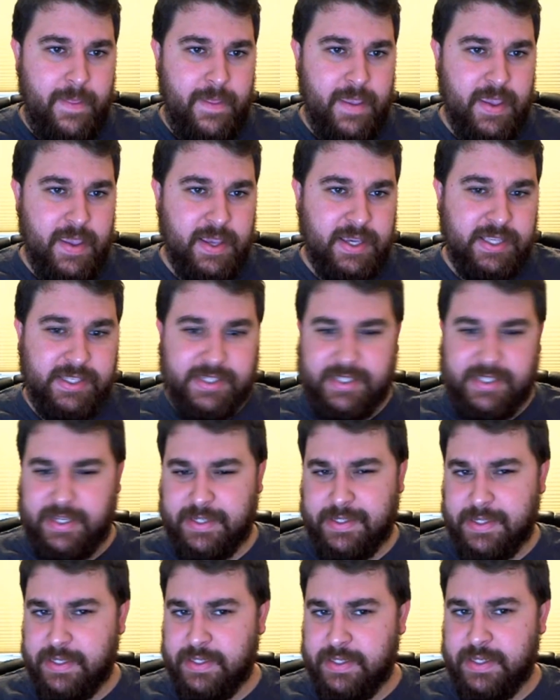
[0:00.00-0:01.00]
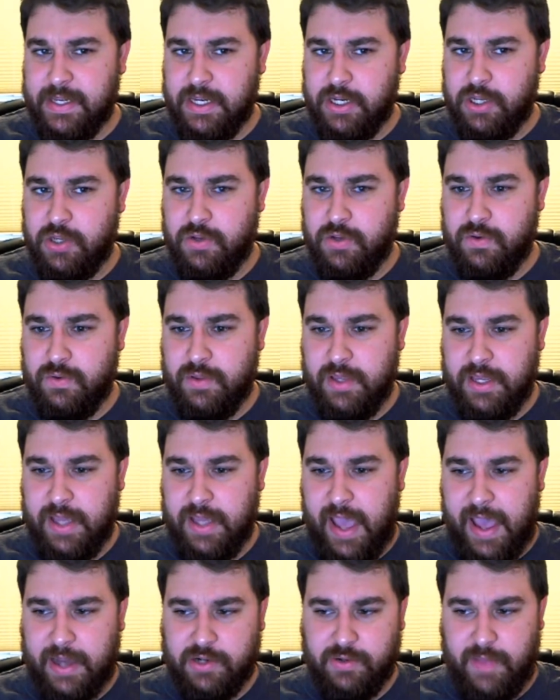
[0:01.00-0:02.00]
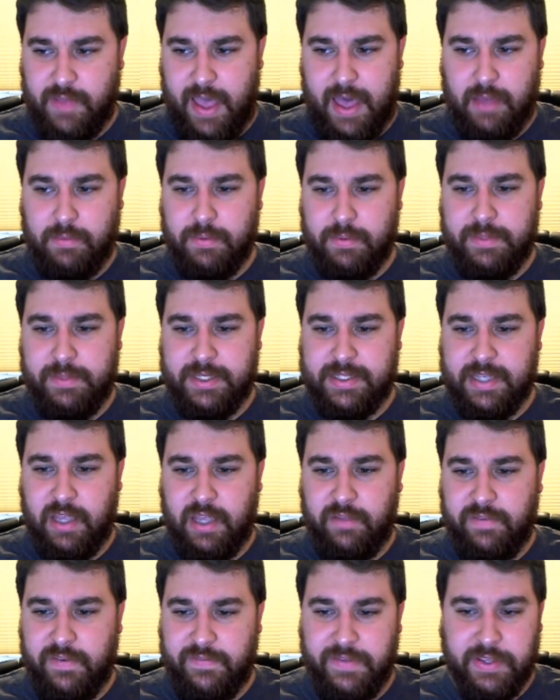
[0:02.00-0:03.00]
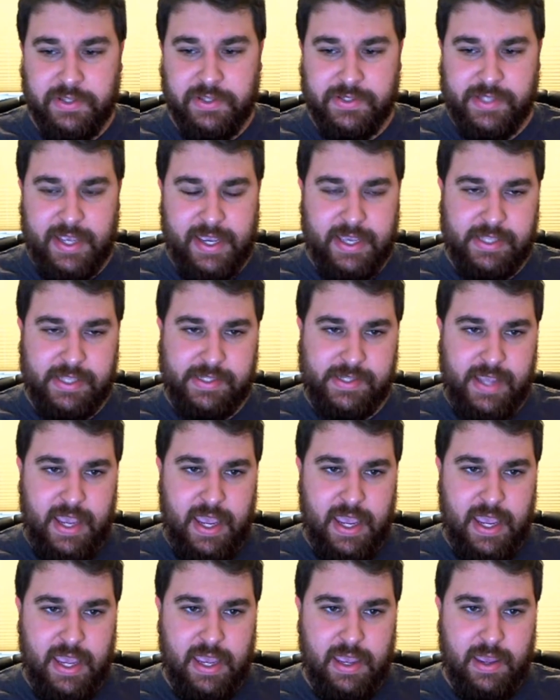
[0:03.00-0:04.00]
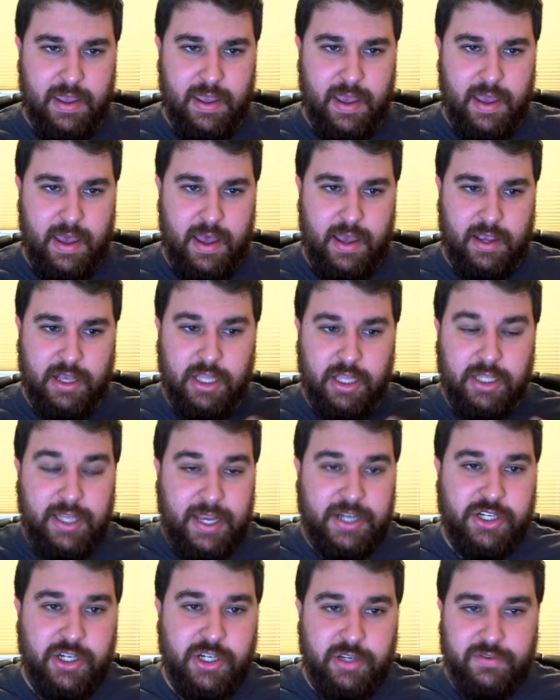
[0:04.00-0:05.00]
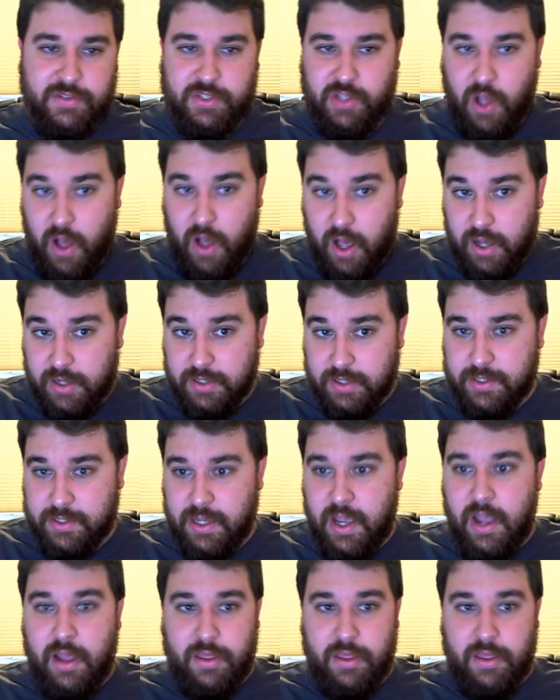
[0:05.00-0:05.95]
consistency to the actual album itself. It feels like it's a collection of songs.